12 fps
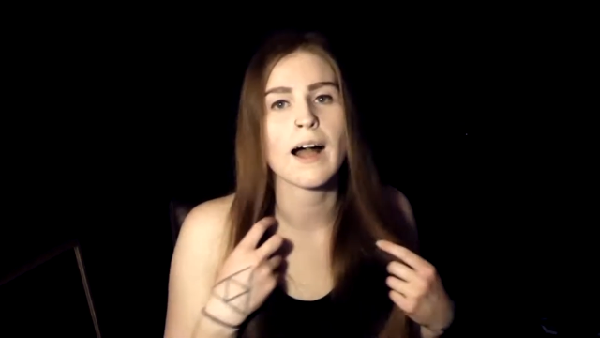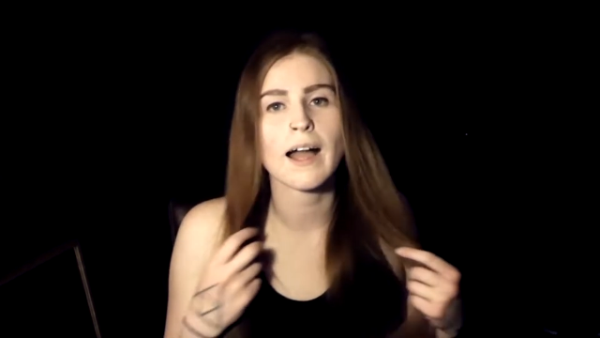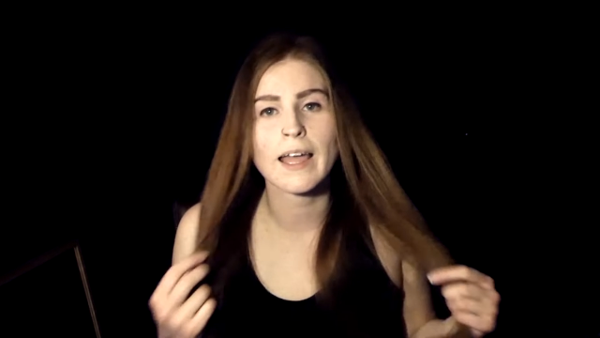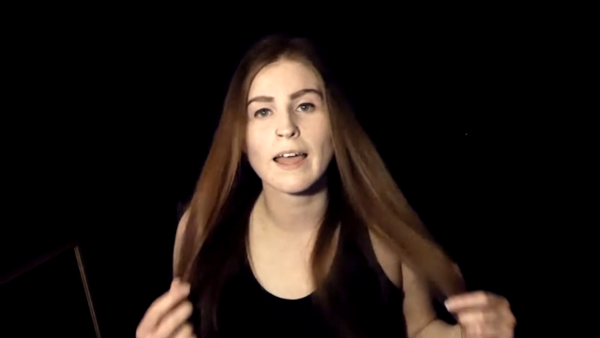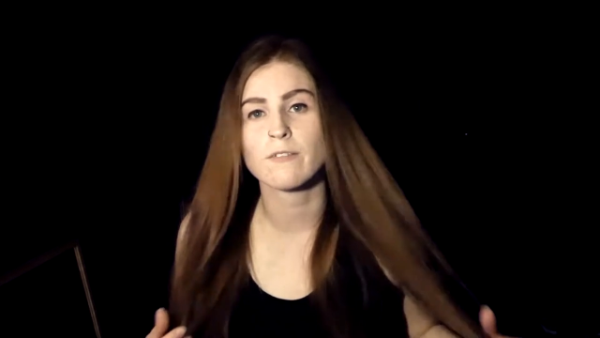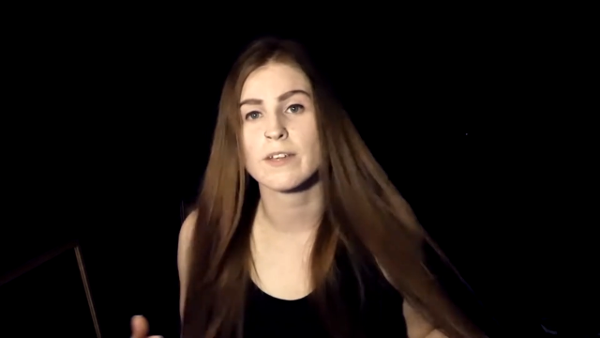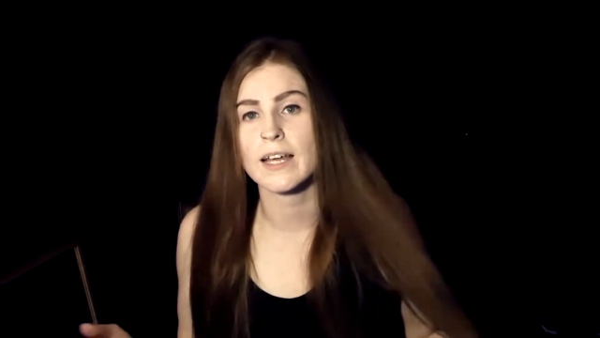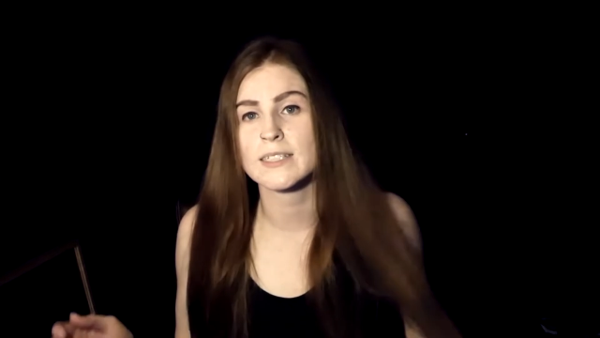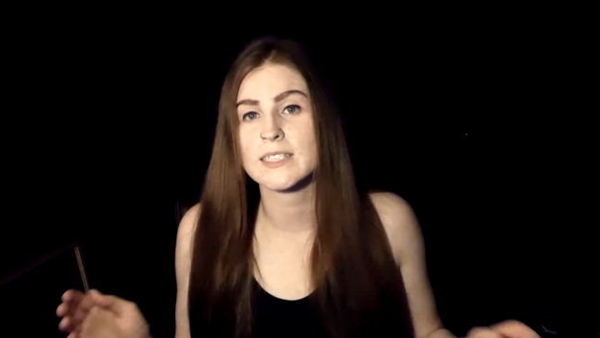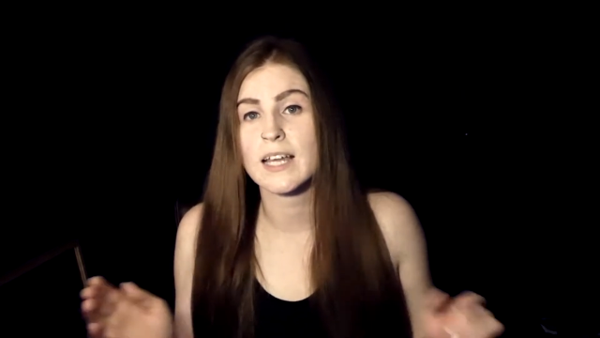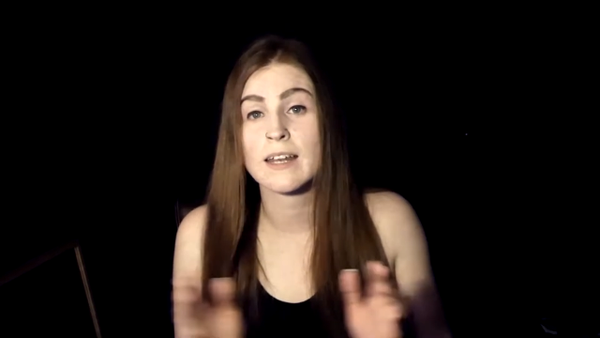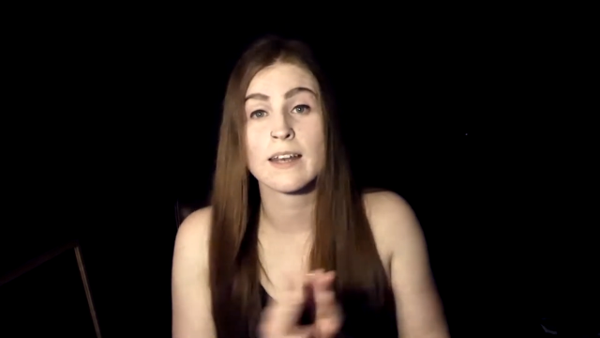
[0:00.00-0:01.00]
I have
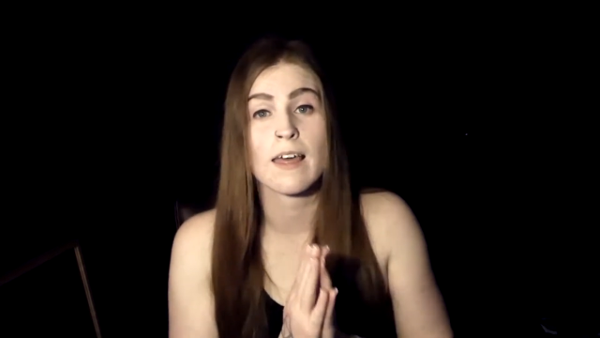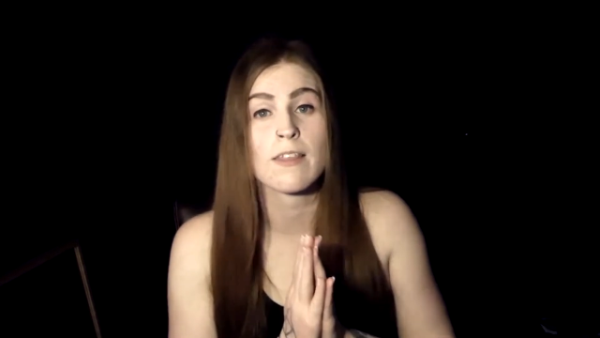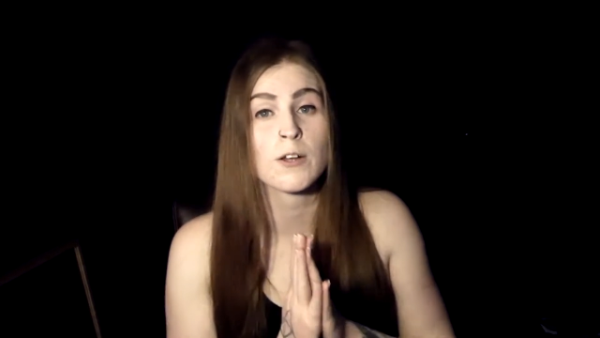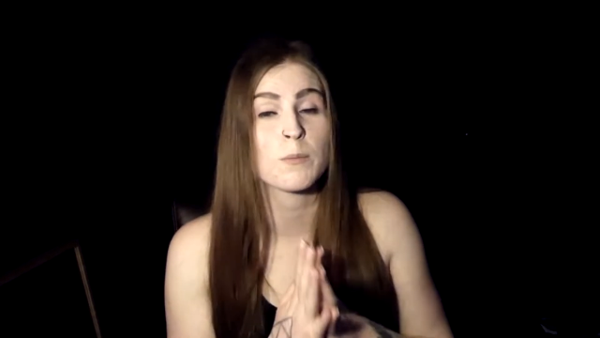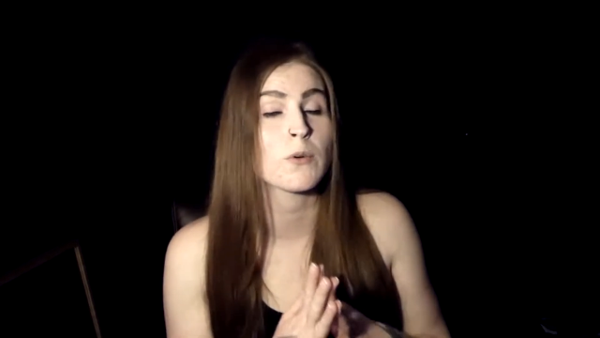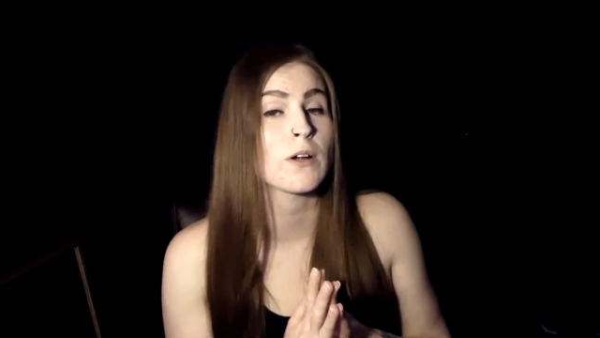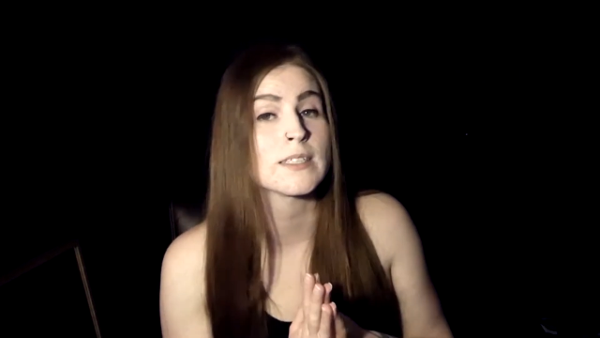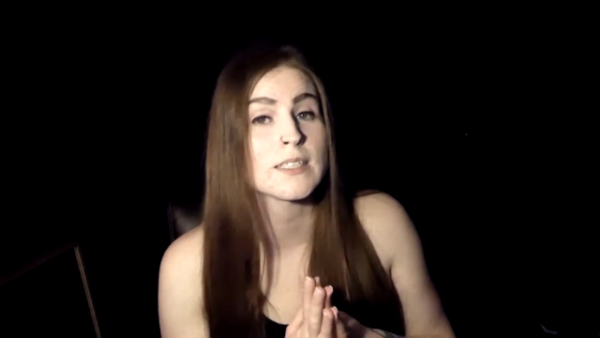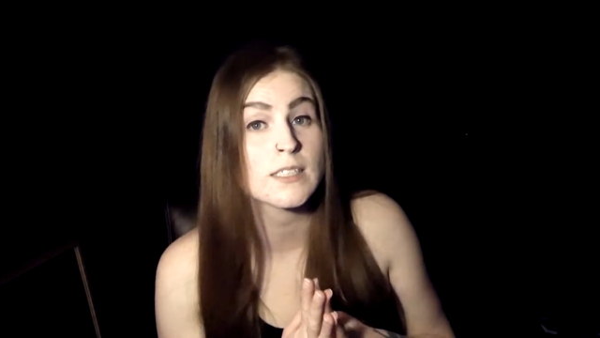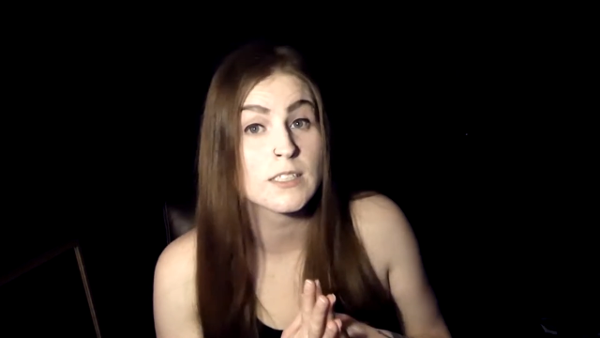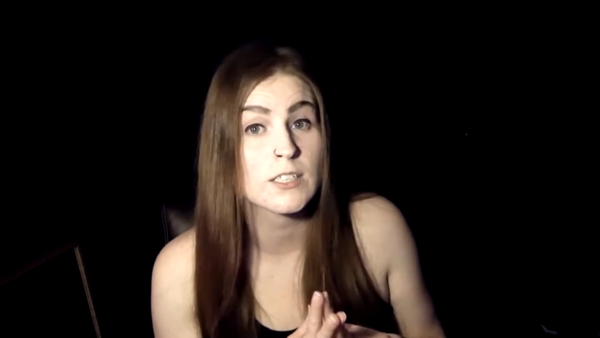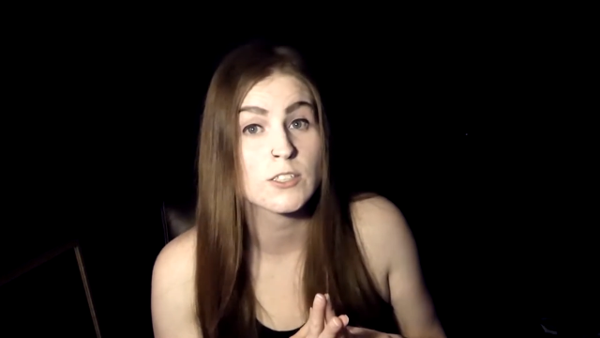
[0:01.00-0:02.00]
yet another
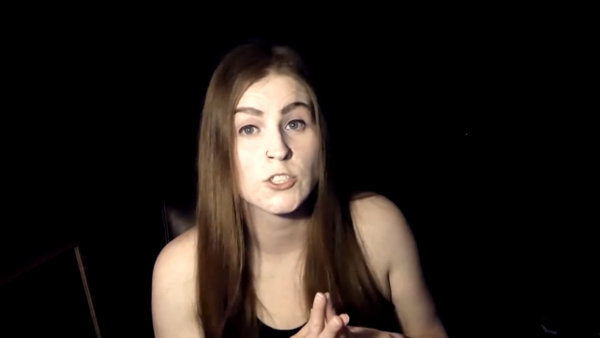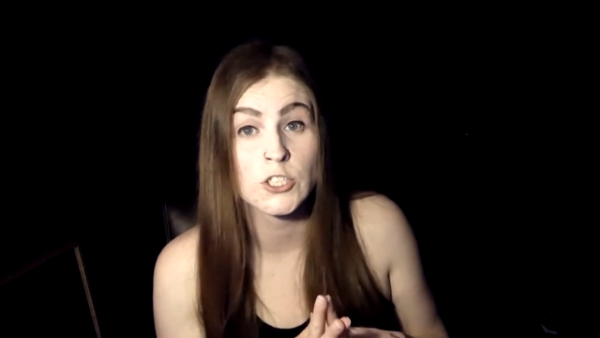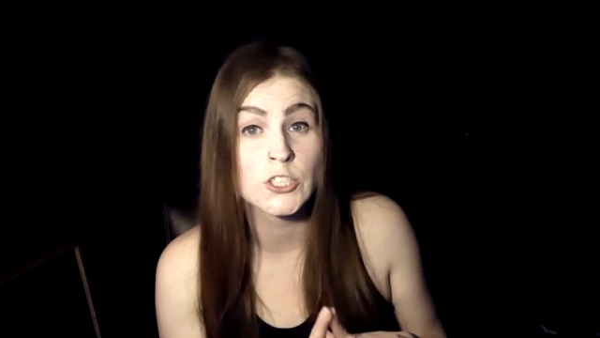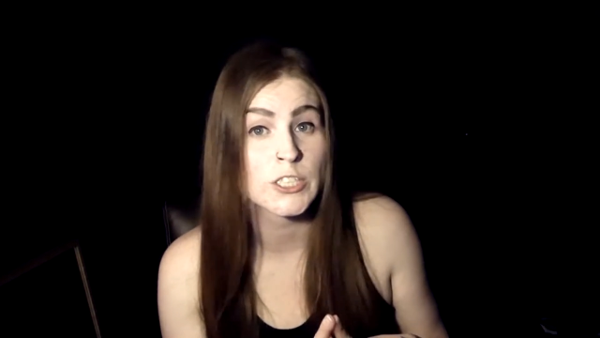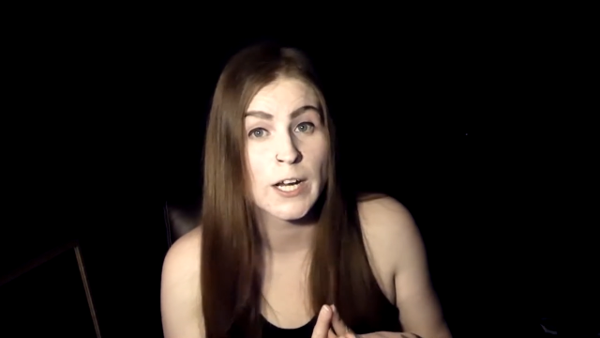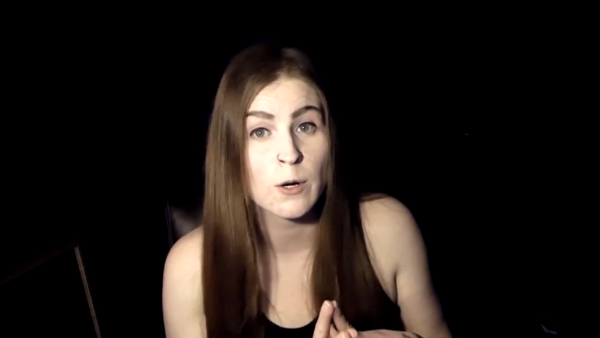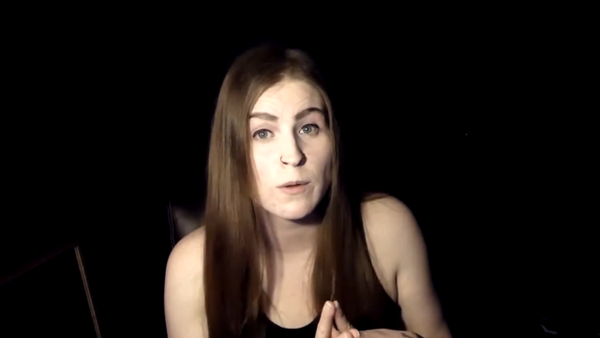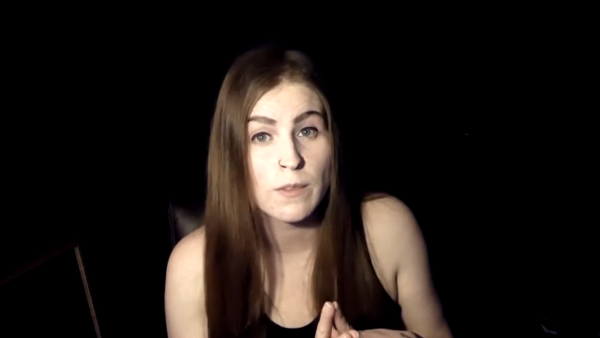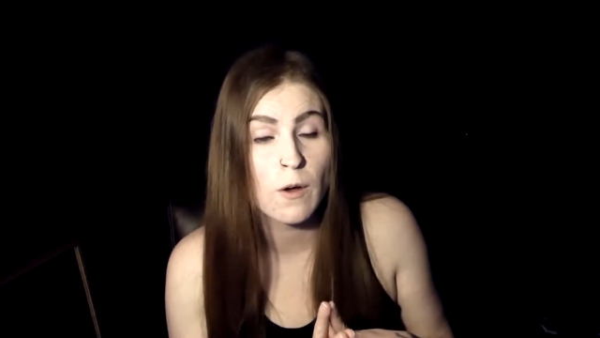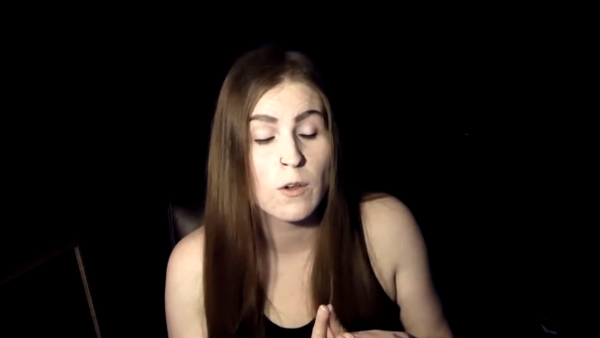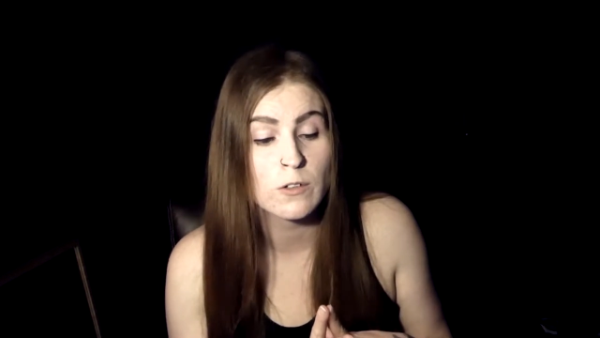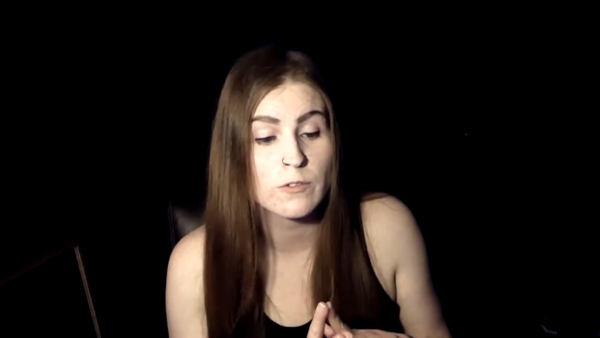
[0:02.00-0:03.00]
present to share with
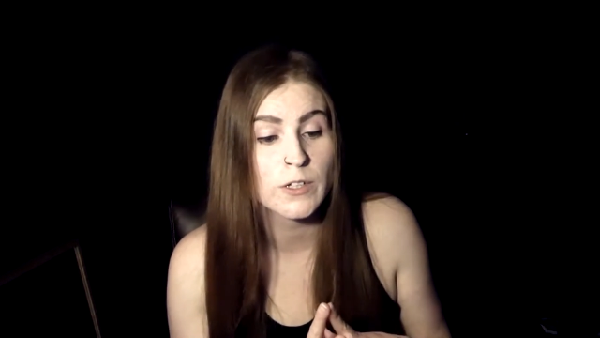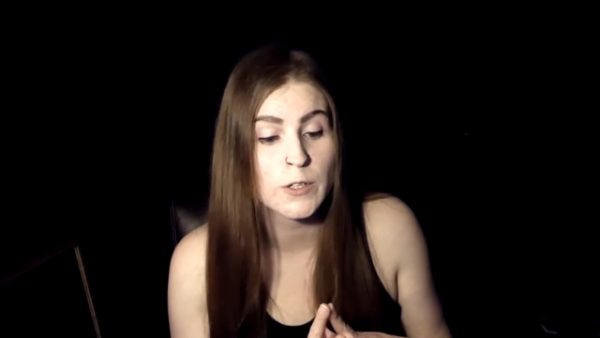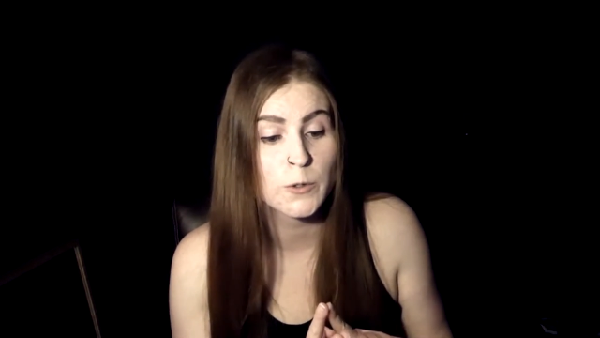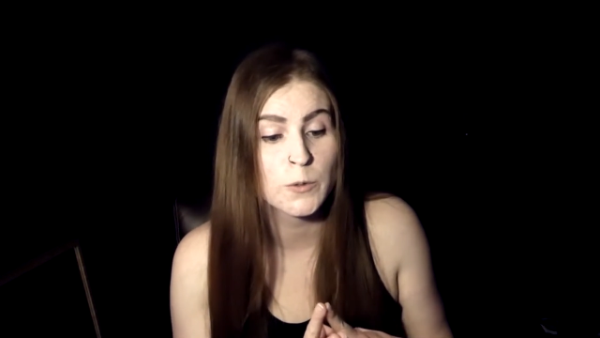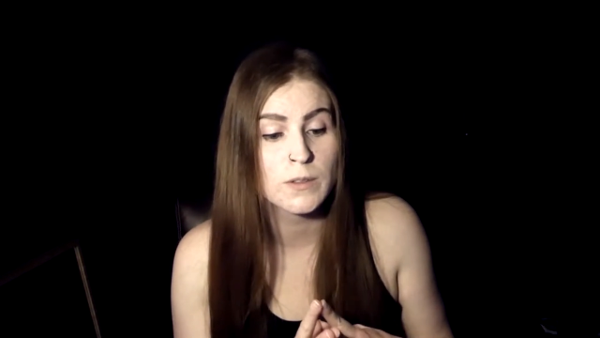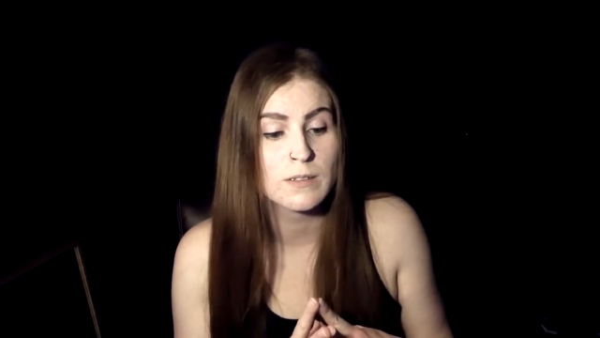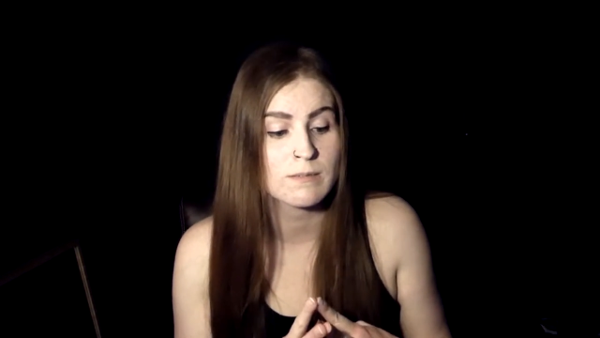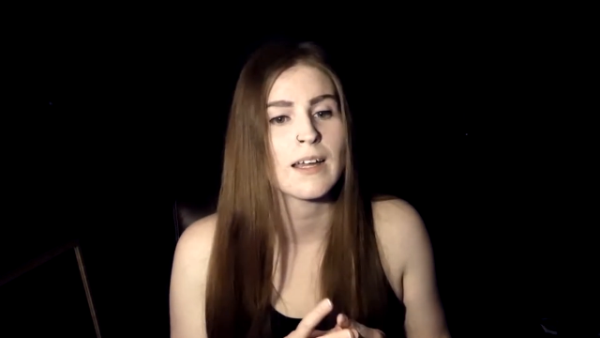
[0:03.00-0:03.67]
all of you,